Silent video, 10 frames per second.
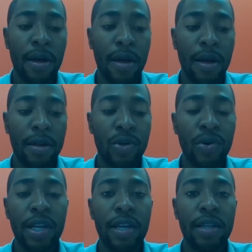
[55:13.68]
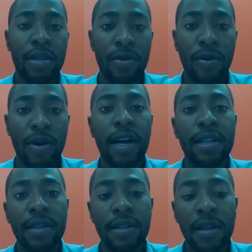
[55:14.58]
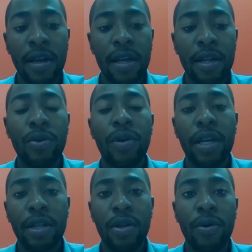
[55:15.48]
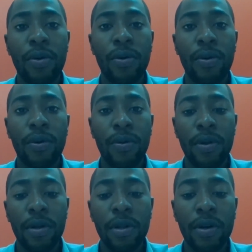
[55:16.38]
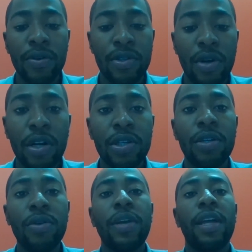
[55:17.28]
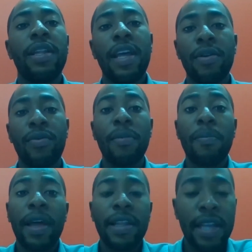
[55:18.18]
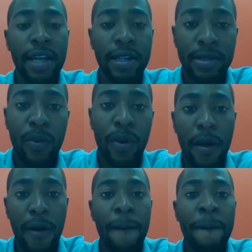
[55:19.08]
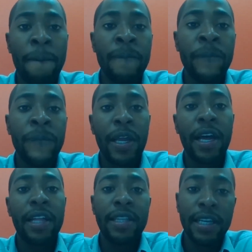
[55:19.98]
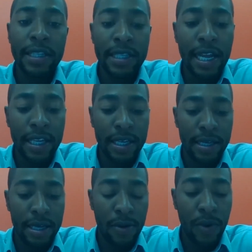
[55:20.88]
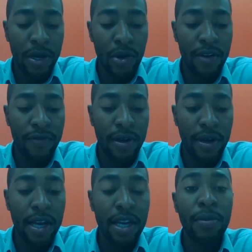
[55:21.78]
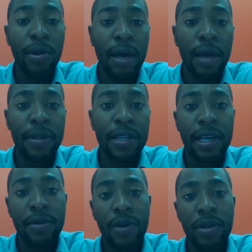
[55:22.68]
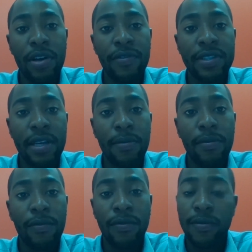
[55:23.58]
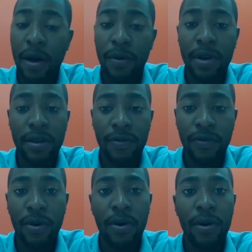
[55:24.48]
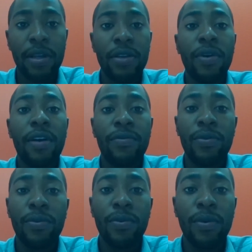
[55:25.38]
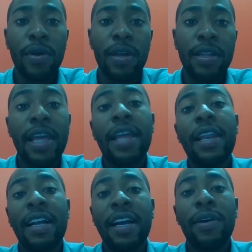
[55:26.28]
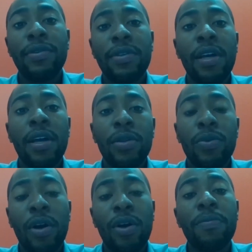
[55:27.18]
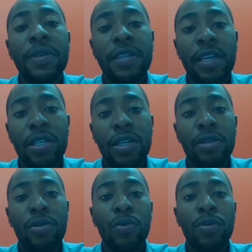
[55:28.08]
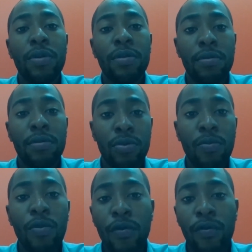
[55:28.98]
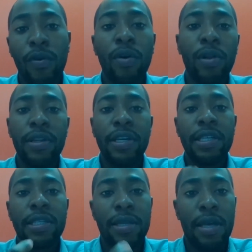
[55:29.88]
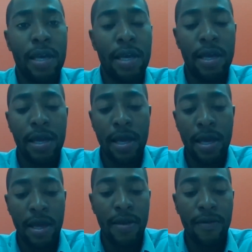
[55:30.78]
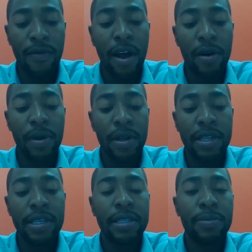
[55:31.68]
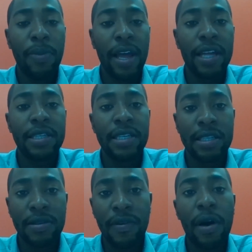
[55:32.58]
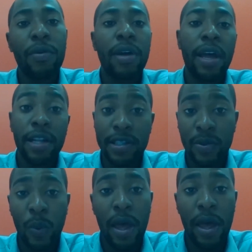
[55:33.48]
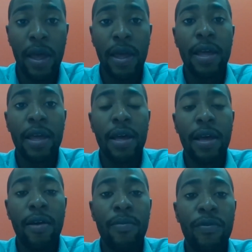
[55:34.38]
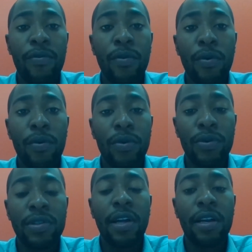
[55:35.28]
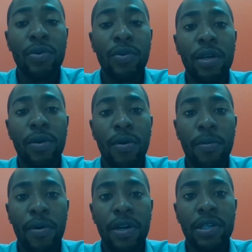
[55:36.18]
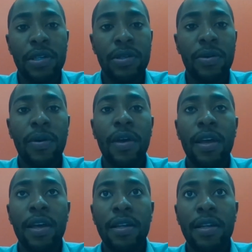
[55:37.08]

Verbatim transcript: uh, tree that you cut it during the, the, the construction, you can then replant elsewhere there are things like uh, when you have uh, animal habitat, when you have some fauna and flora, you have to then account to a compensation to move all these uh, environment, these plants, this fauna elsewhere uh, before you start doing your operation. So